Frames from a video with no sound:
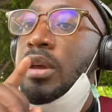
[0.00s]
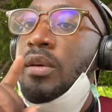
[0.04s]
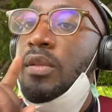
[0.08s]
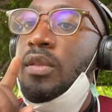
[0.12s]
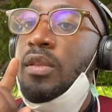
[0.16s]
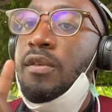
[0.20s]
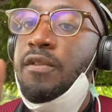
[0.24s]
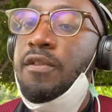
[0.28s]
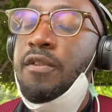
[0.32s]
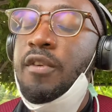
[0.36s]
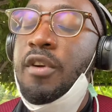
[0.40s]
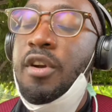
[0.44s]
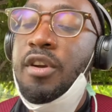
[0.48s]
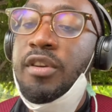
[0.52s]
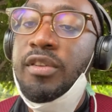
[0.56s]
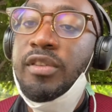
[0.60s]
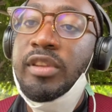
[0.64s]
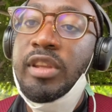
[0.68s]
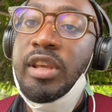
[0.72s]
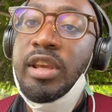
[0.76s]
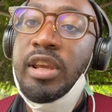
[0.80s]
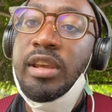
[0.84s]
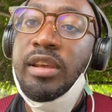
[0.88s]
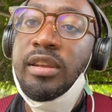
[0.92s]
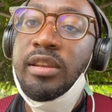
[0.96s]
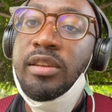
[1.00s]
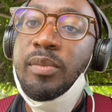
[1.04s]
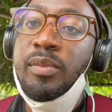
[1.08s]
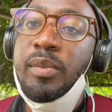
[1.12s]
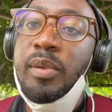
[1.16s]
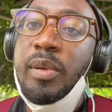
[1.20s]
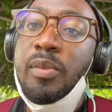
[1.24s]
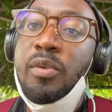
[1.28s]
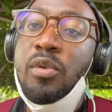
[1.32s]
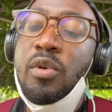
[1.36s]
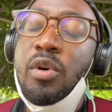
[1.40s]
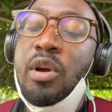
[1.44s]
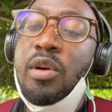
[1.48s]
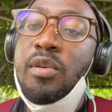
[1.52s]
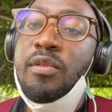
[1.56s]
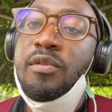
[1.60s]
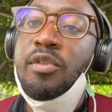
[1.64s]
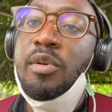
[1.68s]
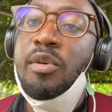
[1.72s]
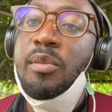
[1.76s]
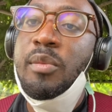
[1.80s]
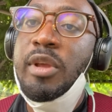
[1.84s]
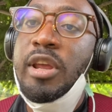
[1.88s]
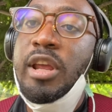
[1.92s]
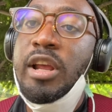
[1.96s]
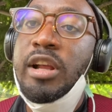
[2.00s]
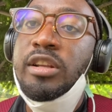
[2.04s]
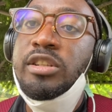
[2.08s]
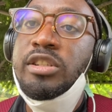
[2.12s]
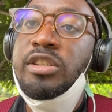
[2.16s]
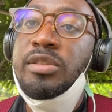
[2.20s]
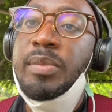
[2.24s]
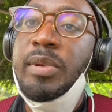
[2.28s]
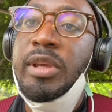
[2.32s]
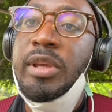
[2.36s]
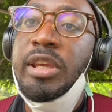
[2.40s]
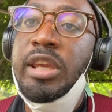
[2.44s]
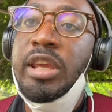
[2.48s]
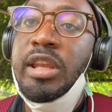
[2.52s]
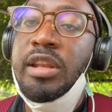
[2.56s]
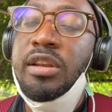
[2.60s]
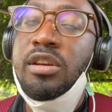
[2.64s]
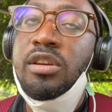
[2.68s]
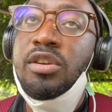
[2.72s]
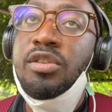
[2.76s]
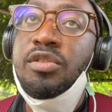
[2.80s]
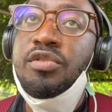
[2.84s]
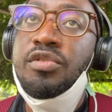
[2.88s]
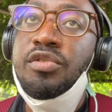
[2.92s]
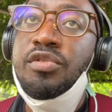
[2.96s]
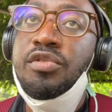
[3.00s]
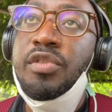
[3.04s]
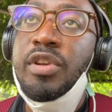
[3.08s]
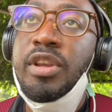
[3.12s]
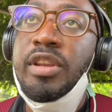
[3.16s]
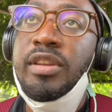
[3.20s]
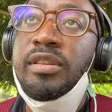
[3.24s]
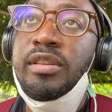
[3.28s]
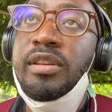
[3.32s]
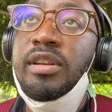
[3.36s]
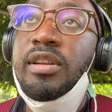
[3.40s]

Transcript: The first thing is people come from English speaking countries